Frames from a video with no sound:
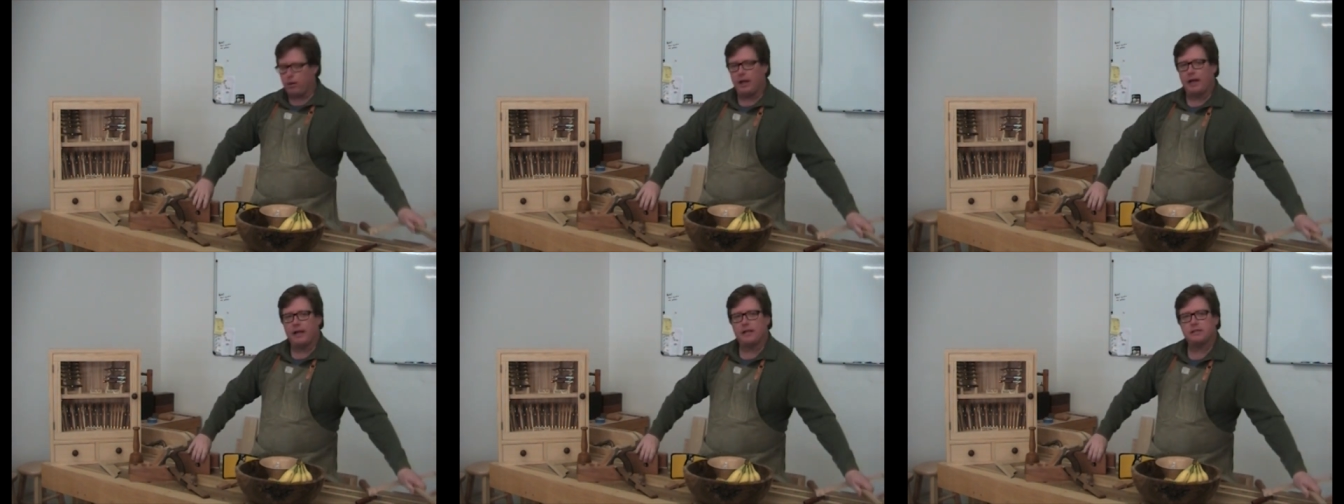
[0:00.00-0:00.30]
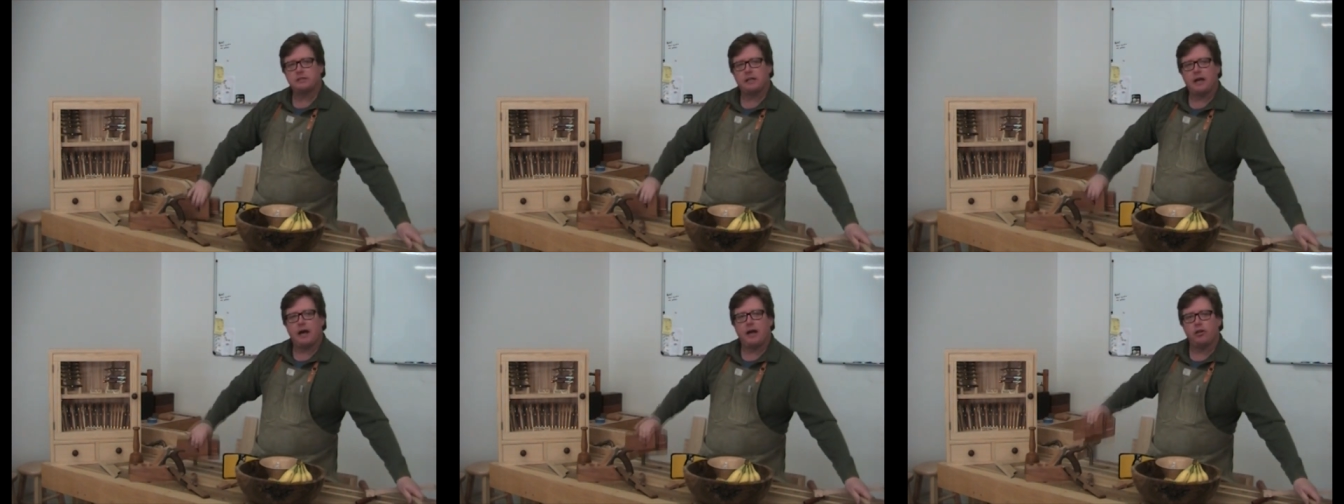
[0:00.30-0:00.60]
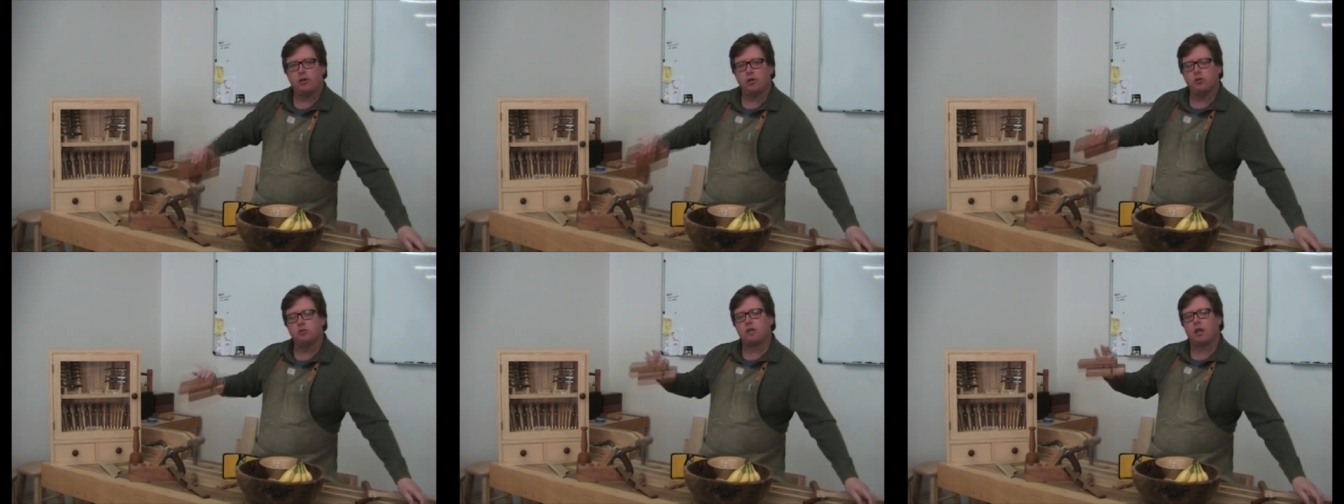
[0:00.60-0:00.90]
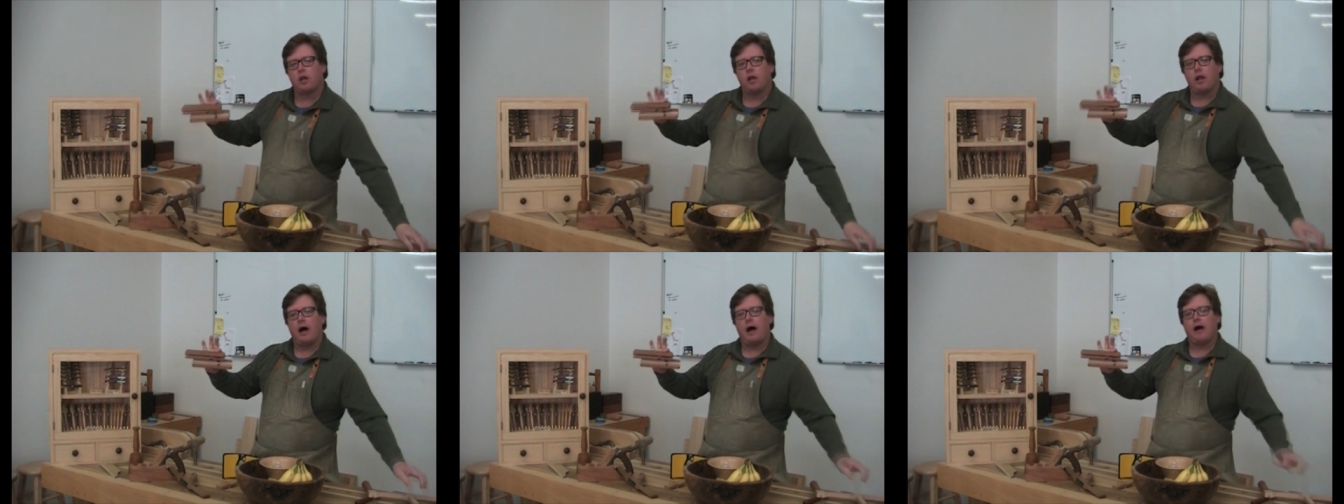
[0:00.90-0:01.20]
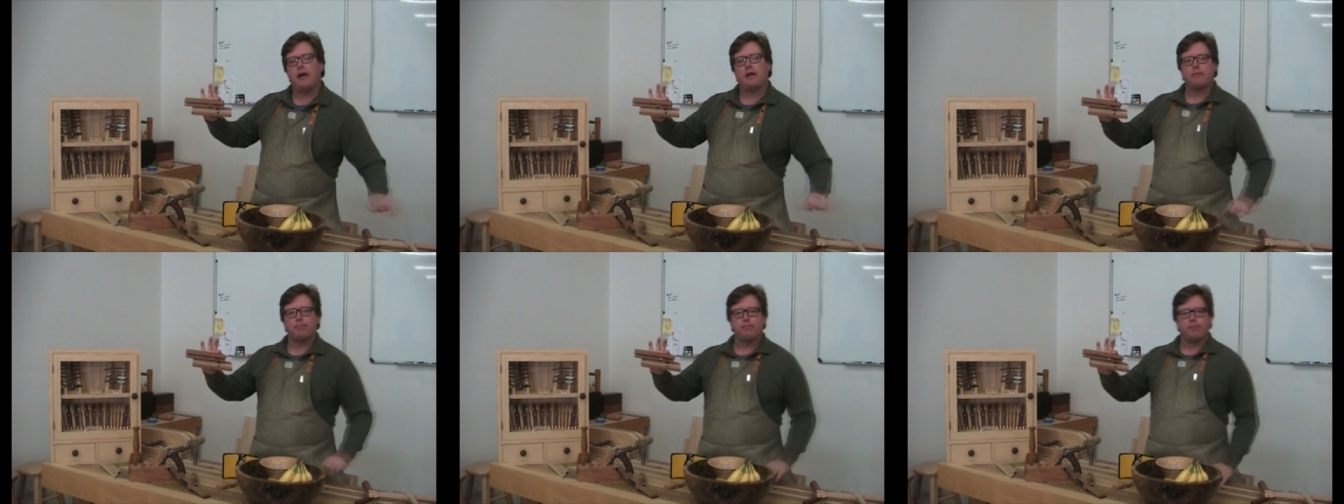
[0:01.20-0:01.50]
planes that I use a
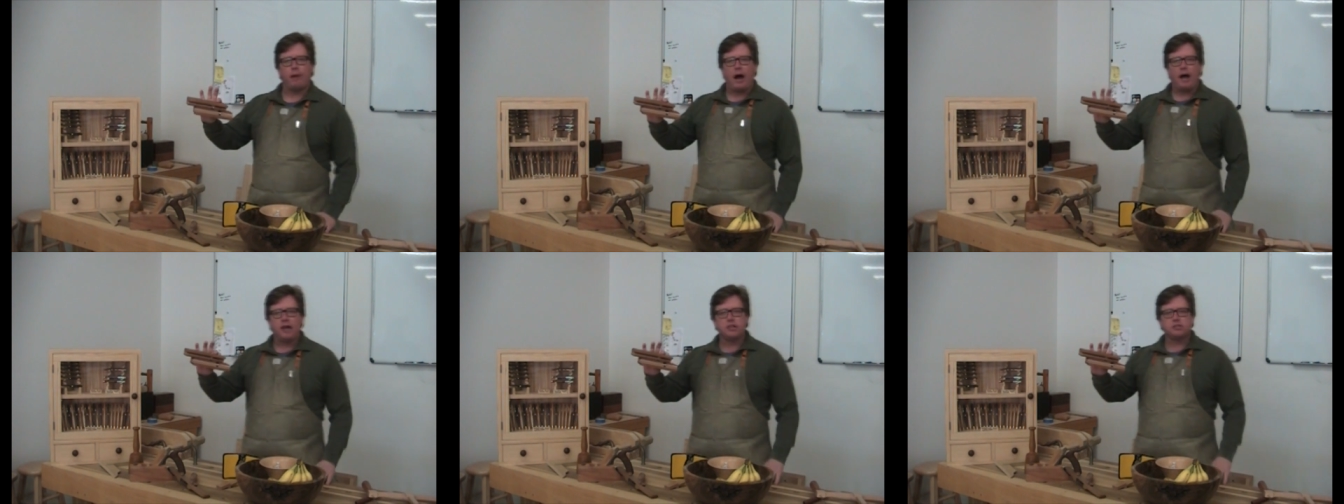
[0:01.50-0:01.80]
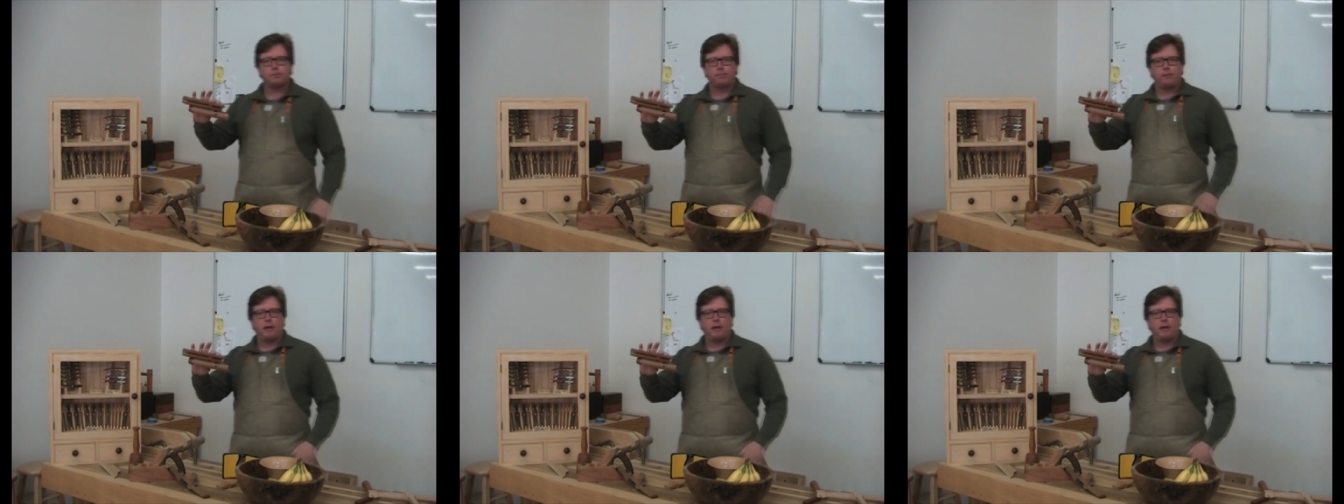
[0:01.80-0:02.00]
lot in box